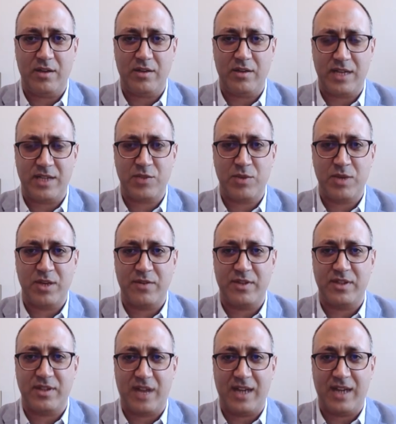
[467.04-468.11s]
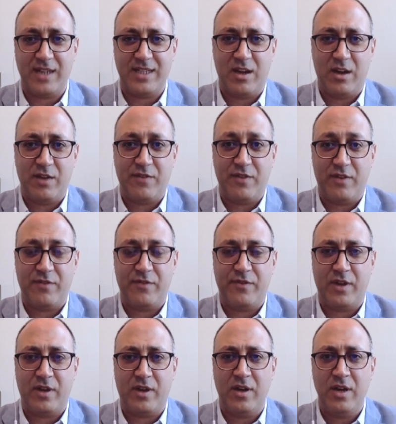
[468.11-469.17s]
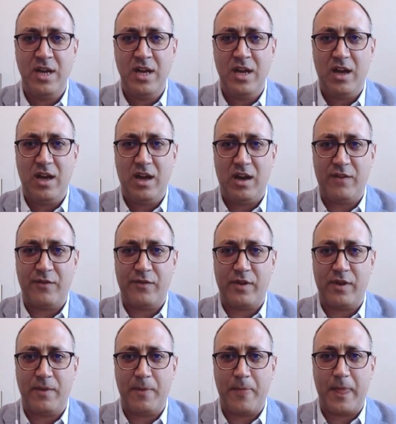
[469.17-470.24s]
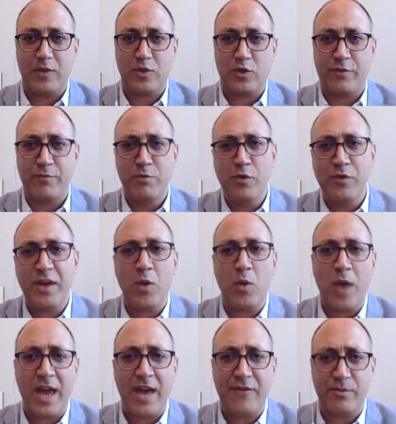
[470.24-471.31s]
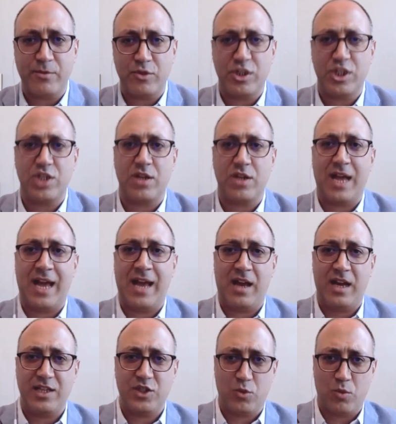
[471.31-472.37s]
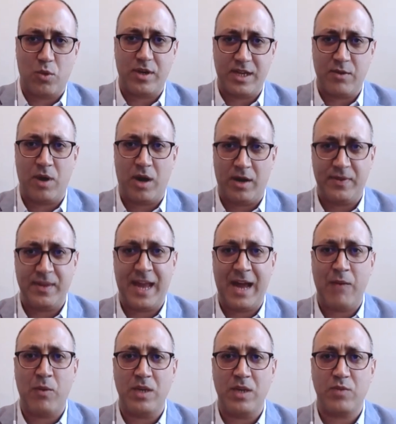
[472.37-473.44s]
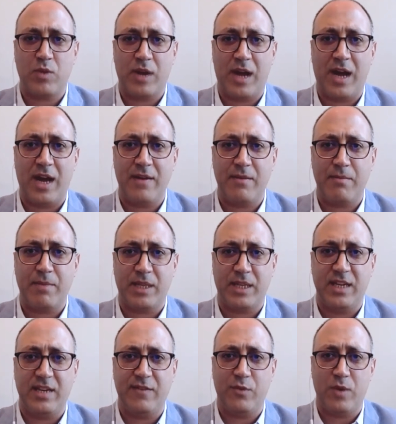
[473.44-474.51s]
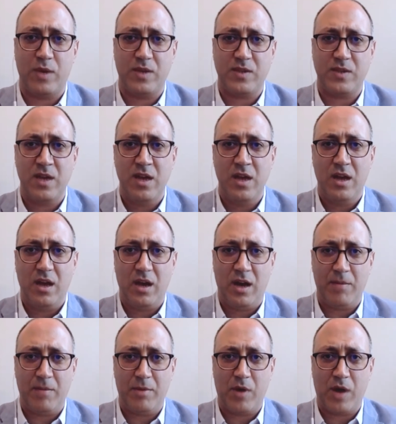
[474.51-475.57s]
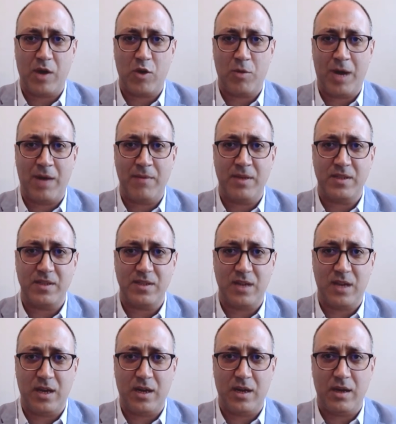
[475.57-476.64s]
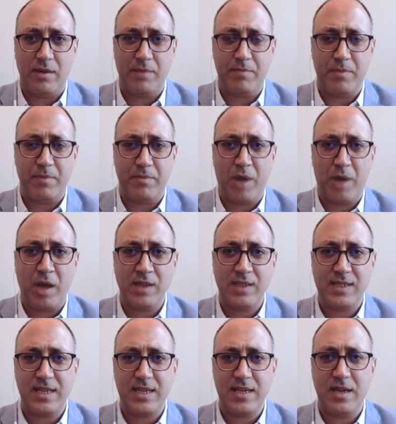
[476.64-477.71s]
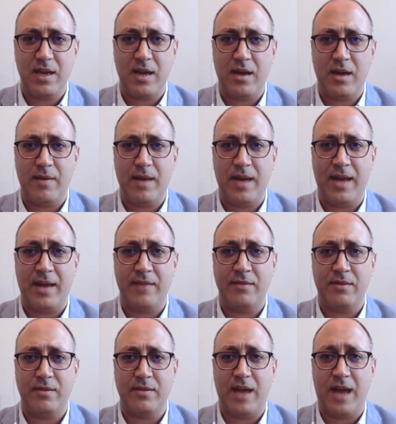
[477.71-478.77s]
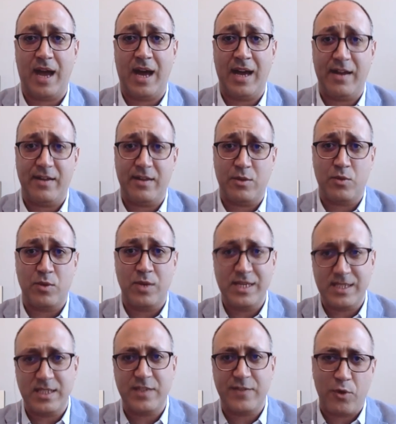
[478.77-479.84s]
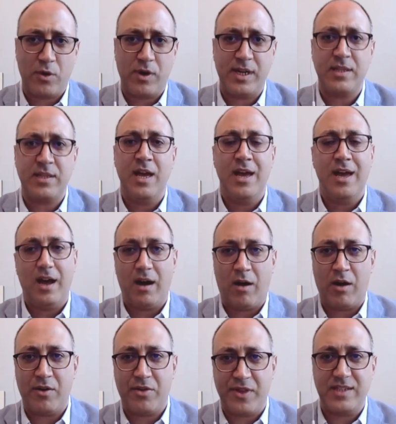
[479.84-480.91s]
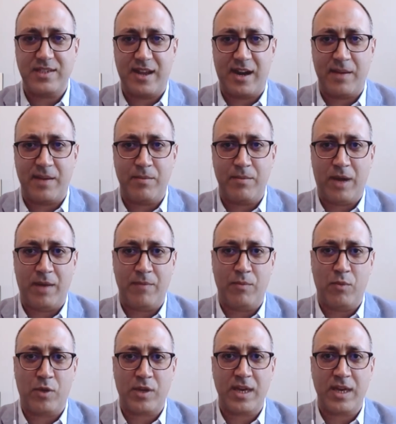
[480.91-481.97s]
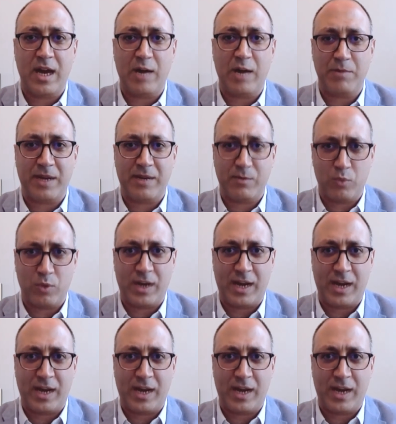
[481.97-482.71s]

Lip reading: and sweet of it, the idea of sort of moving away from traditional allies toward Iran. That was what I believe was Barack Obama's policy, and the reasons for it are things that I'm working out, but what I